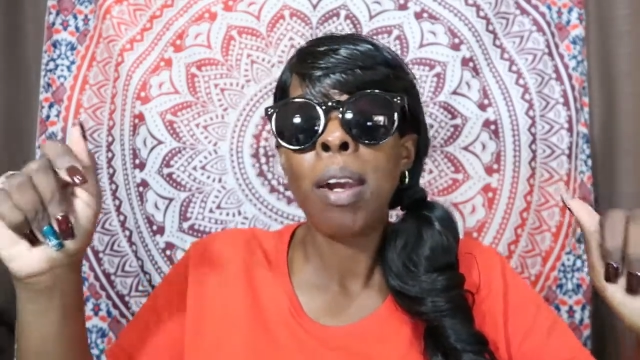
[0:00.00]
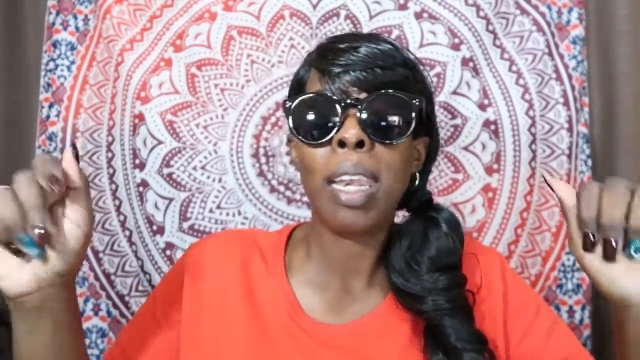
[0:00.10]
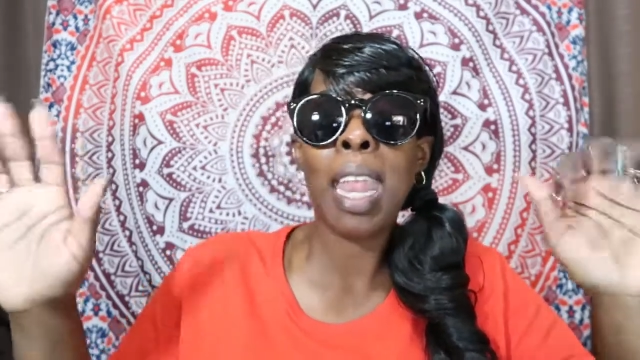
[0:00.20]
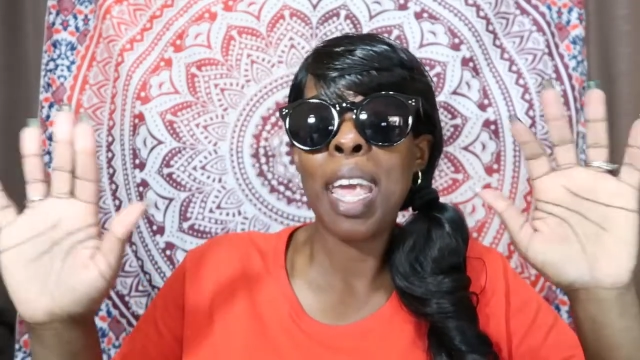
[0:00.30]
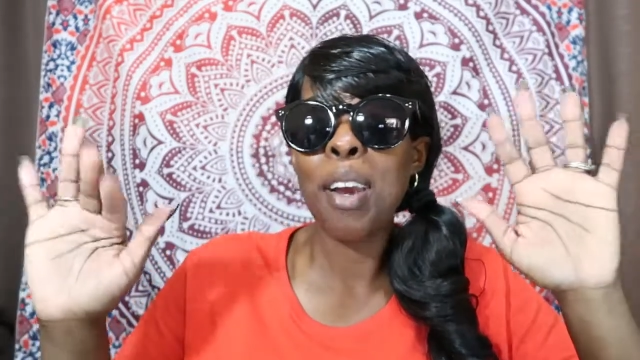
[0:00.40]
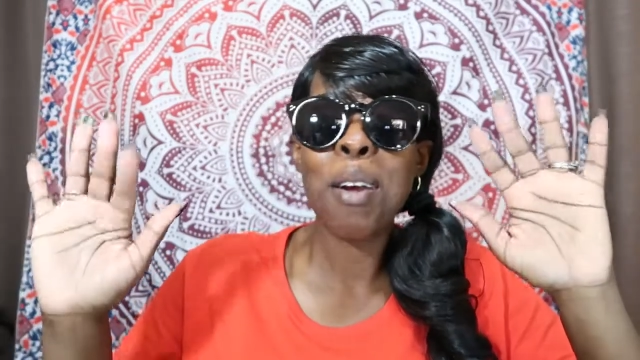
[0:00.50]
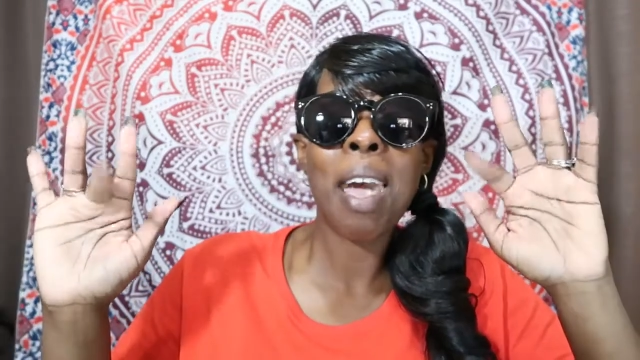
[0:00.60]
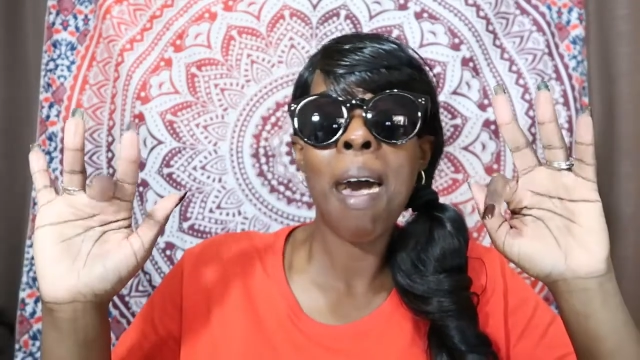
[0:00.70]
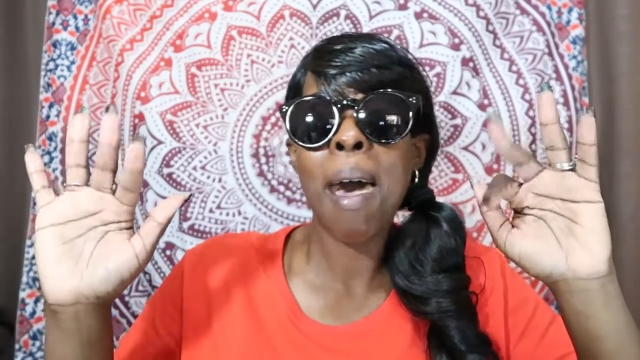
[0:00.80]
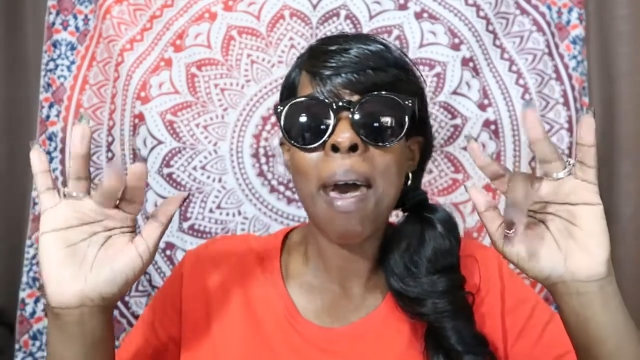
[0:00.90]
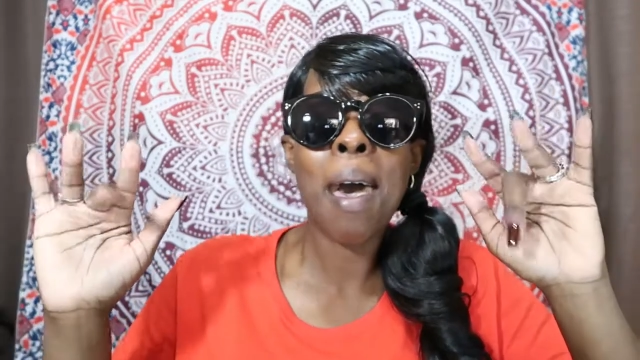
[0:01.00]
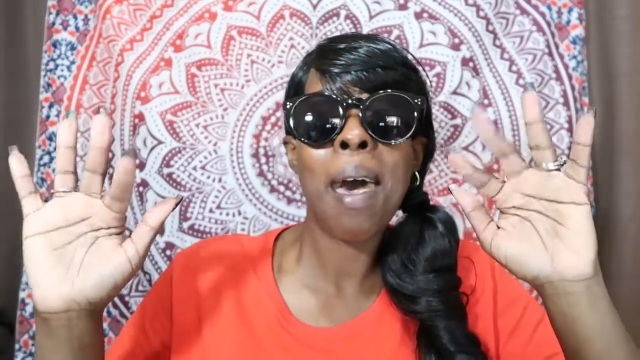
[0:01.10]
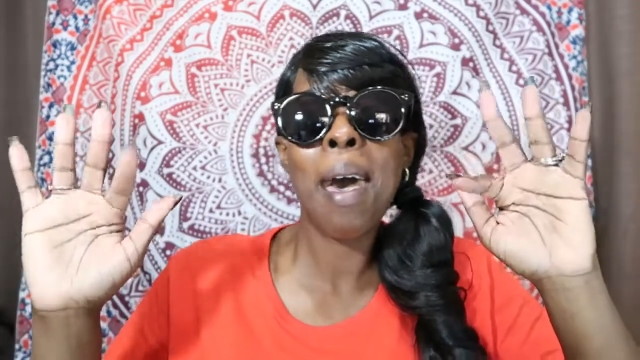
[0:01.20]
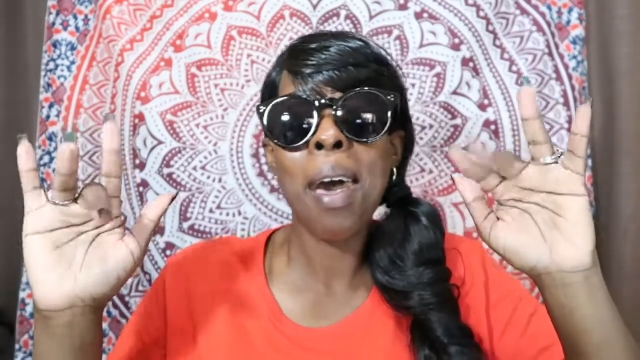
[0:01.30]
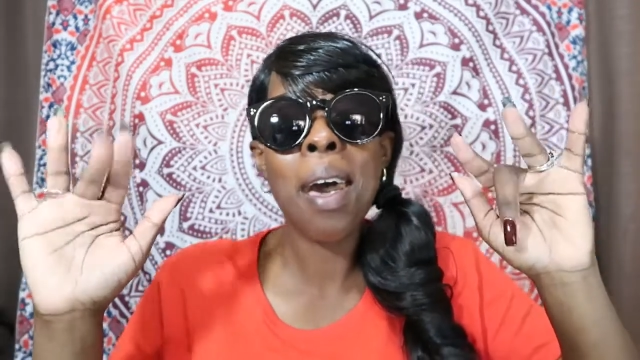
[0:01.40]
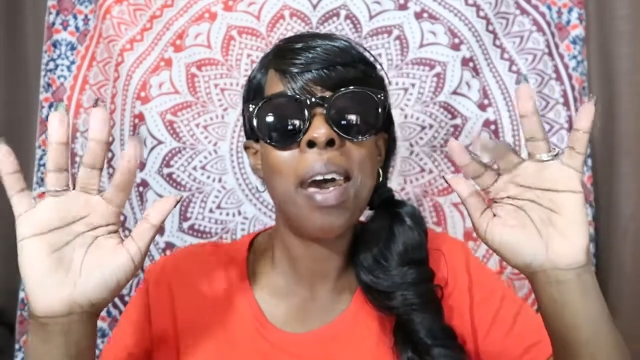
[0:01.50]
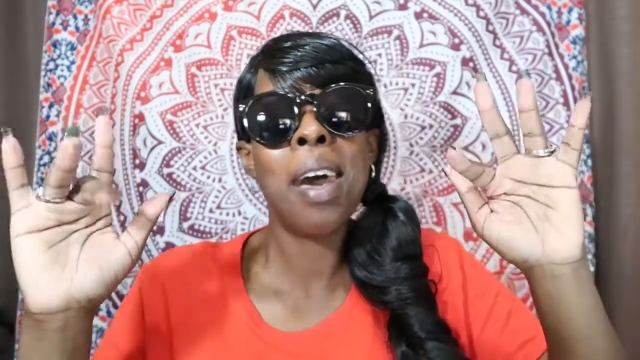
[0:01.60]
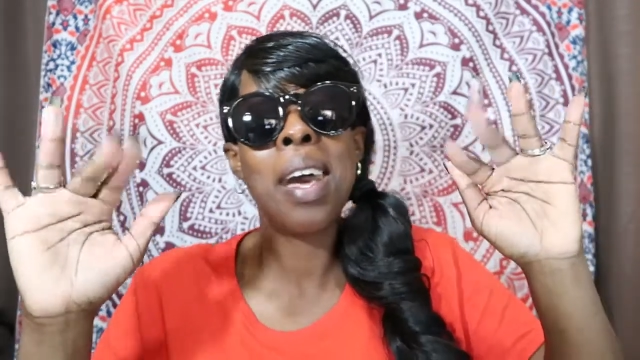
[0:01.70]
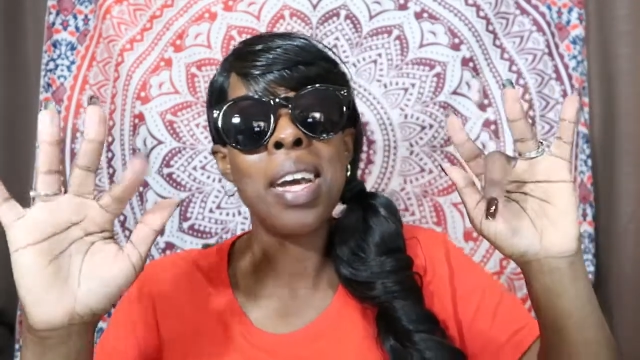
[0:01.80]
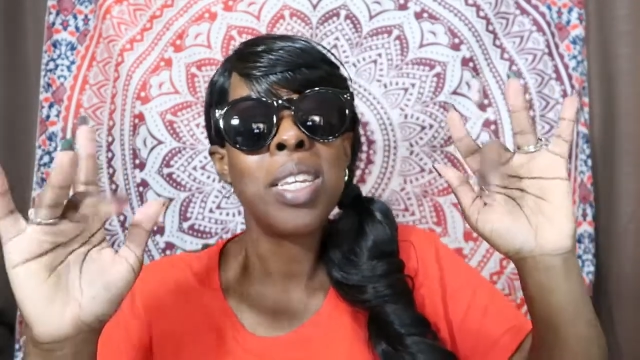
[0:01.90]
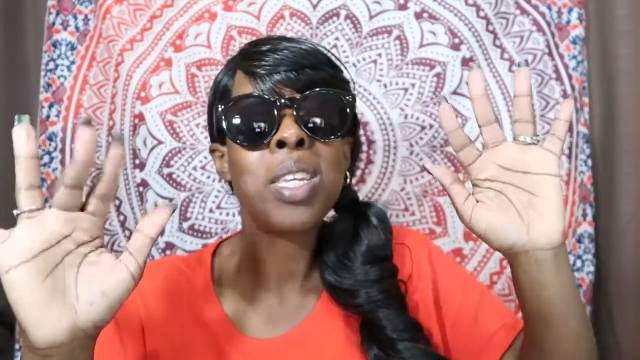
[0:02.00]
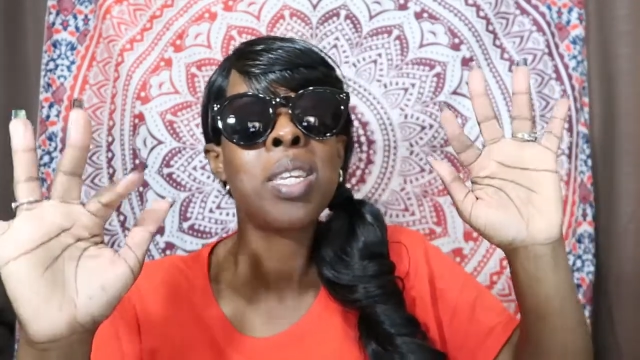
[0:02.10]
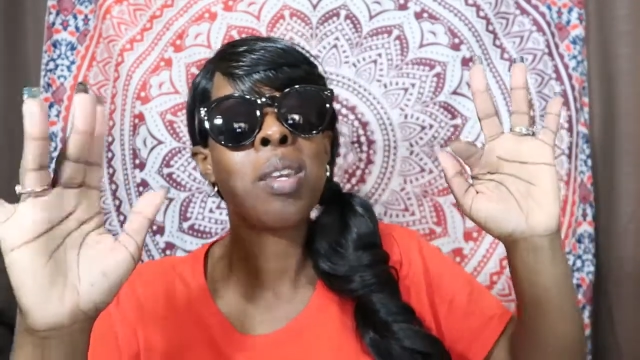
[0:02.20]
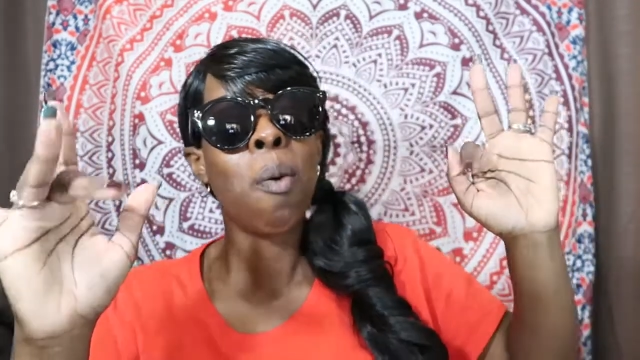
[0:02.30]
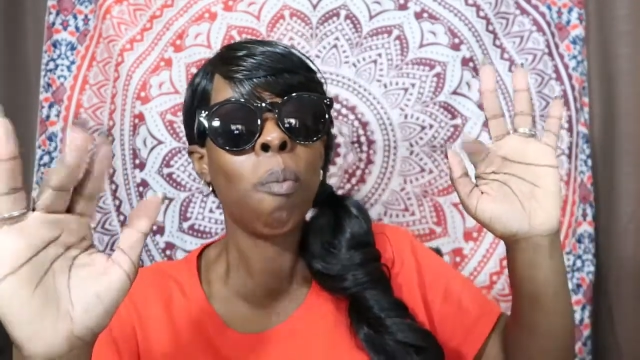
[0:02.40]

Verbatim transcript: Later, guys.